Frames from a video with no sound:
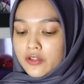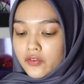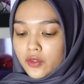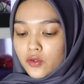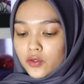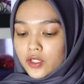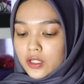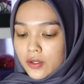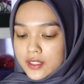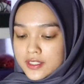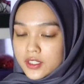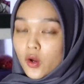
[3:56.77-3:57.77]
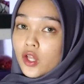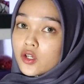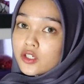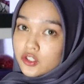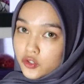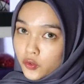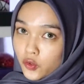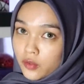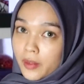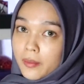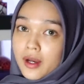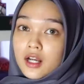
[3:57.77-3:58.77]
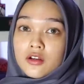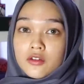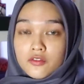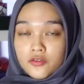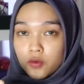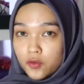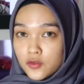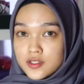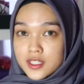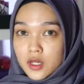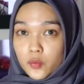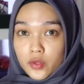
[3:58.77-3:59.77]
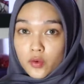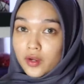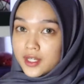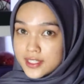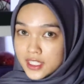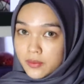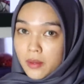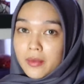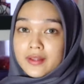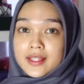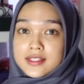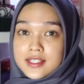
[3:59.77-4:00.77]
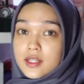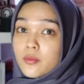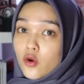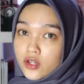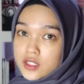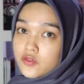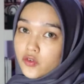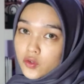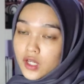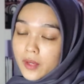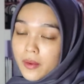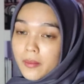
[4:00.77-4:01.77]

Even though ditulis sini oil control, memang for those yang with oily skin, memang this is a bonus for you lah.